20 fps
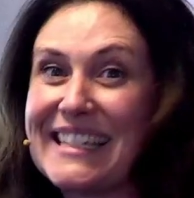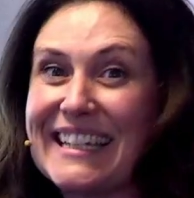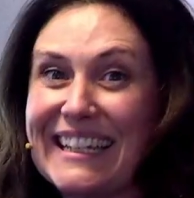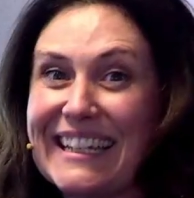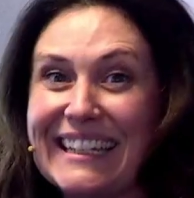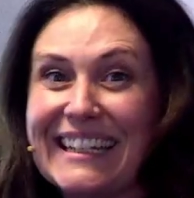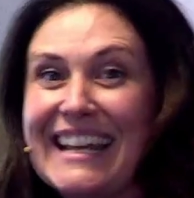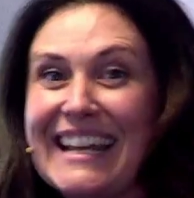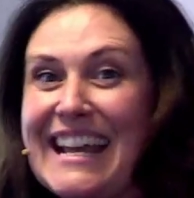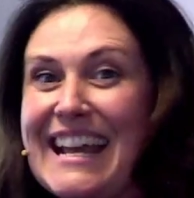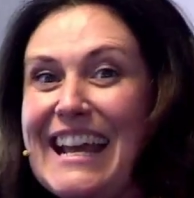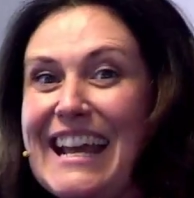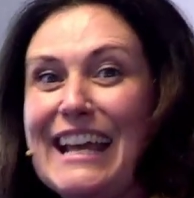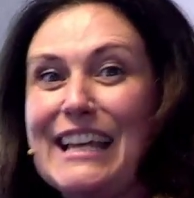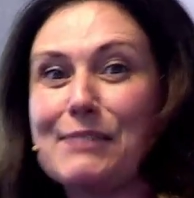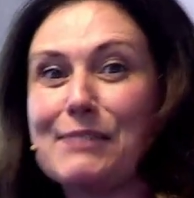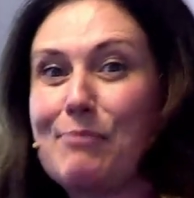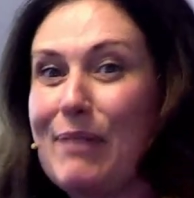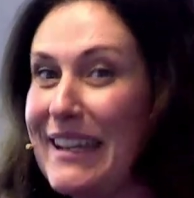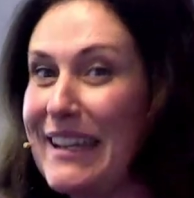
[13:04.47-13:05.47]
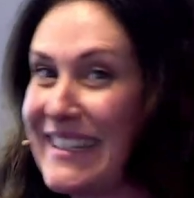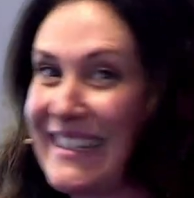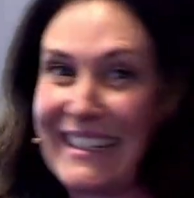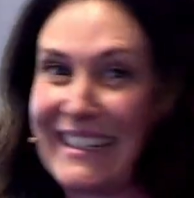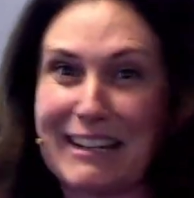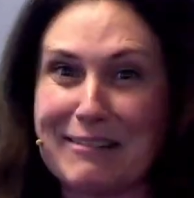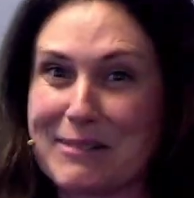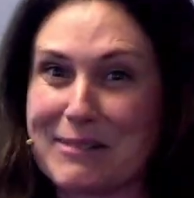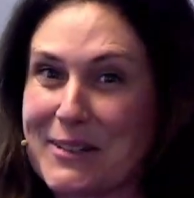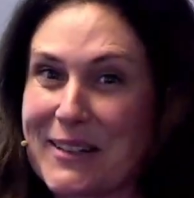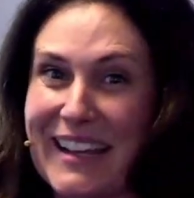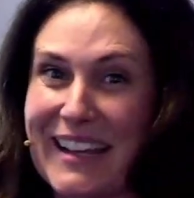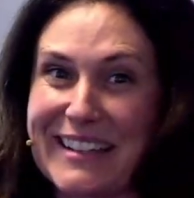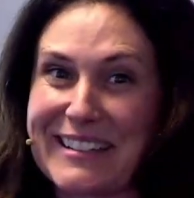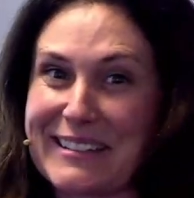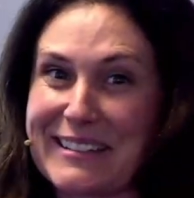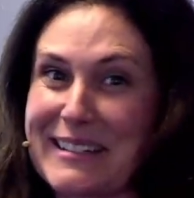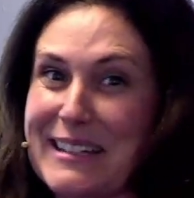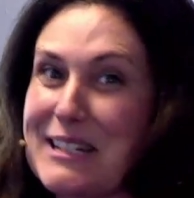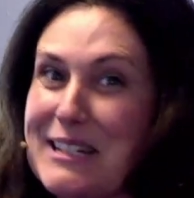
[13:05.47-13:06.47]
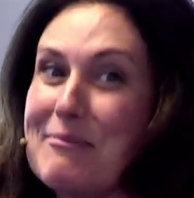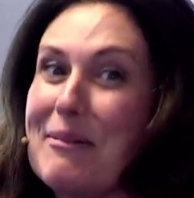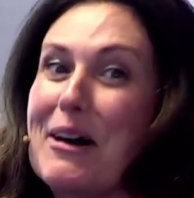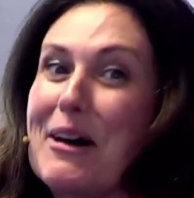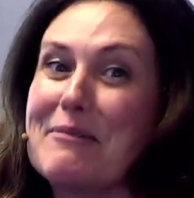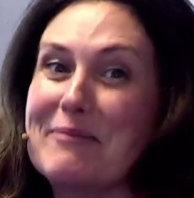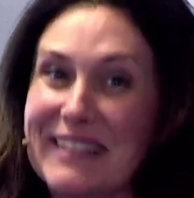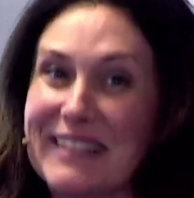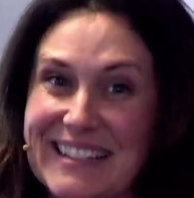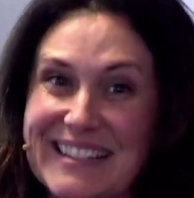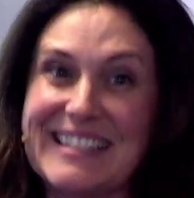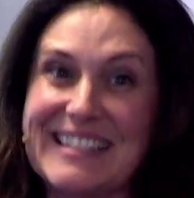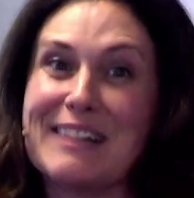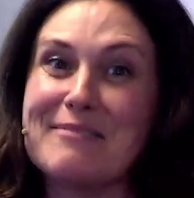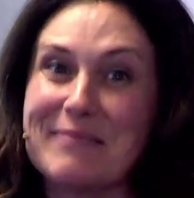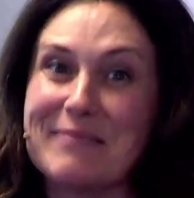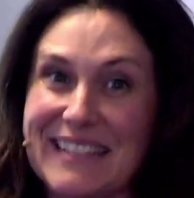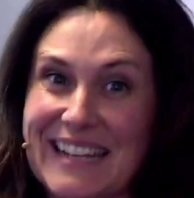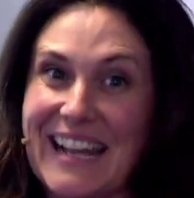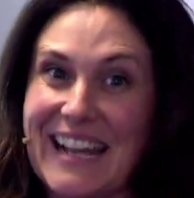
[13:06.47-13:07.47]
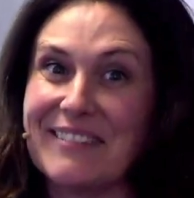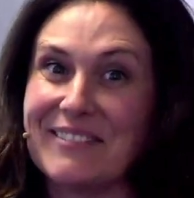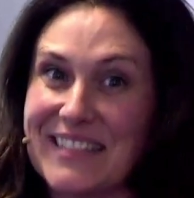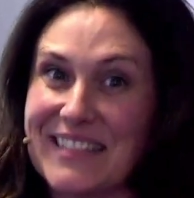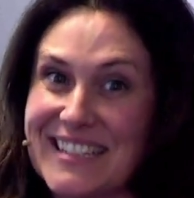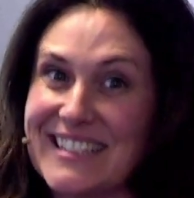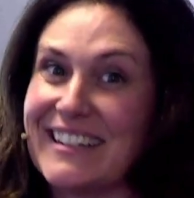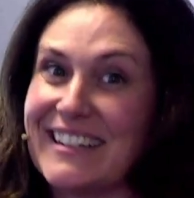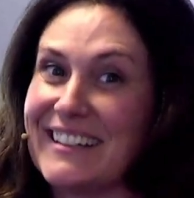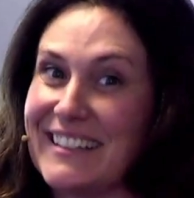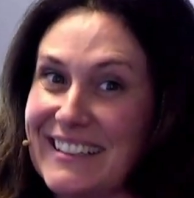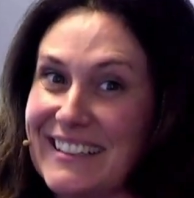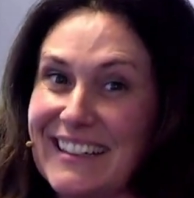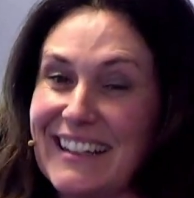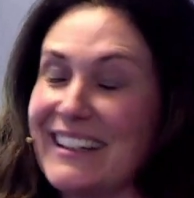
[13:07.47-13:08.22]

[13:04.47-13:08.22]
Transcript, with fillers: seen is pitching up to a casualty department and somebody having done it.